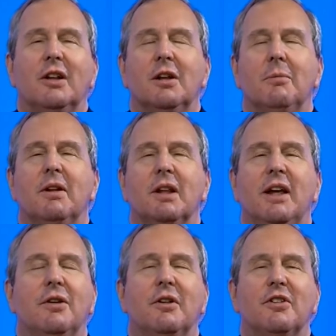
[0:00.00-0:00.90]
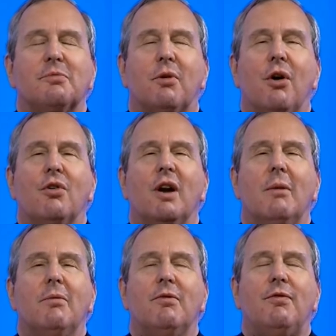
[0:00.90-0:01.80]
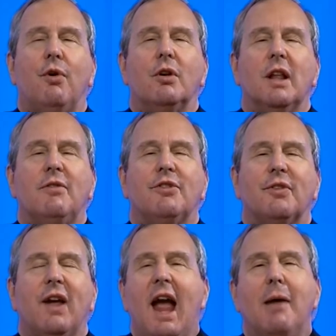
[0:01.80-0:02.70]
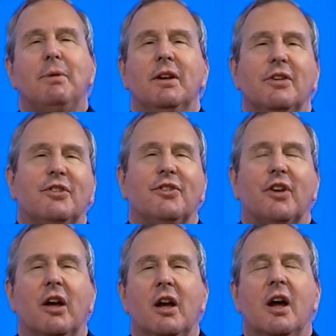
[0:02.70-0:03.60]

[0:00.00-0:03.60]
a little bit later in this program 4 levels of happiness as a